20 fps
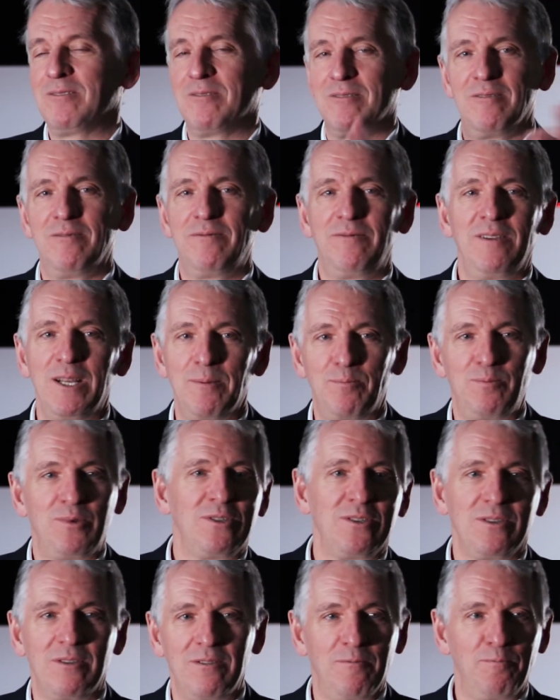or a Philips
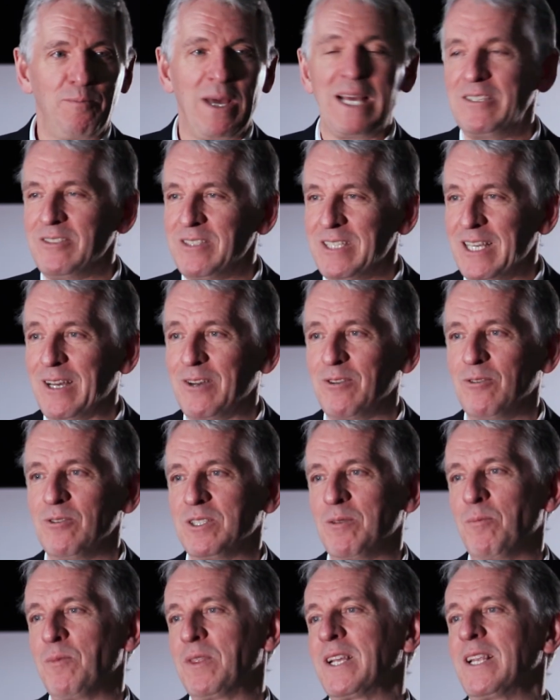sort of basic or
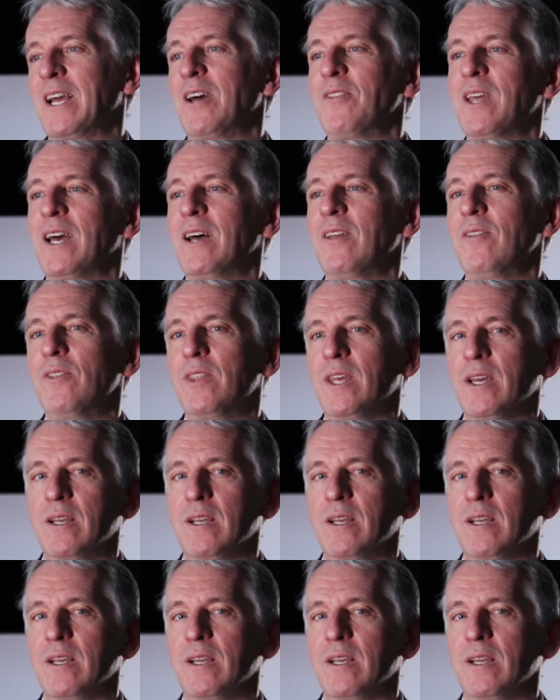something like that